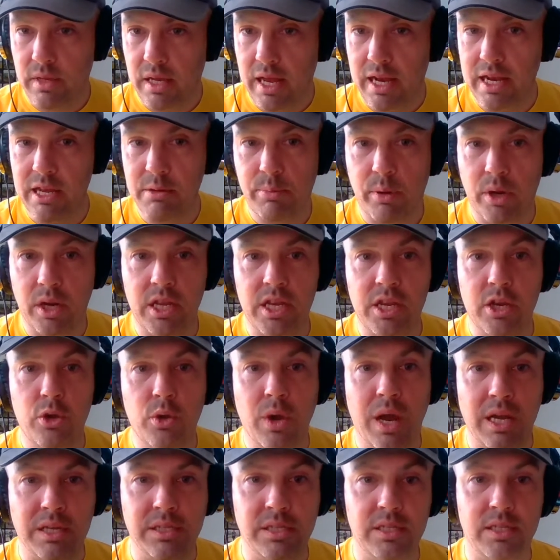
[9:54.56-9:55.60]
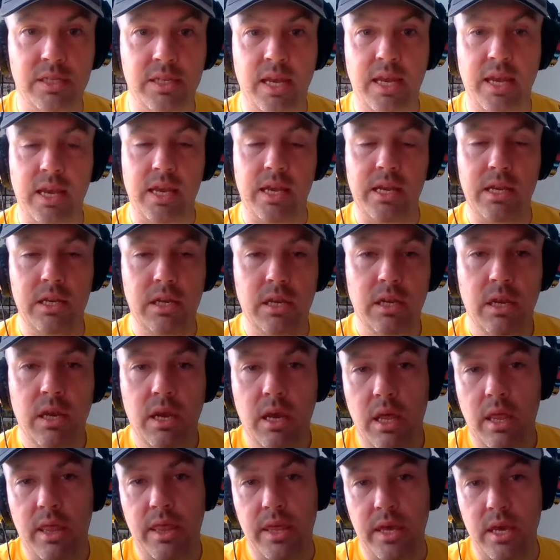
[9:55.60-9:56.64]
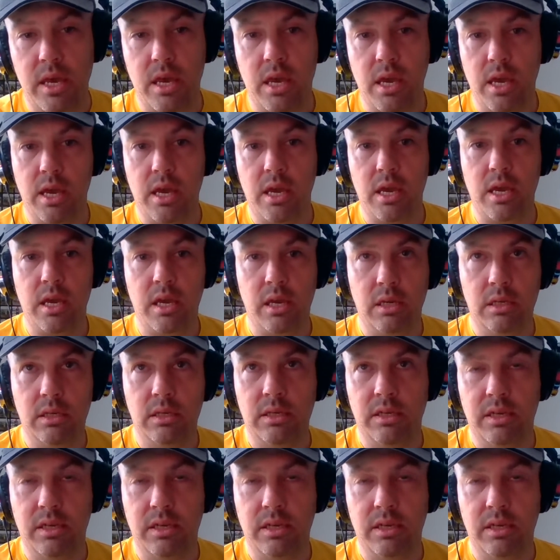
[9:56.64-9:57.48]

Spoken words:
Anybody who hadn't seen the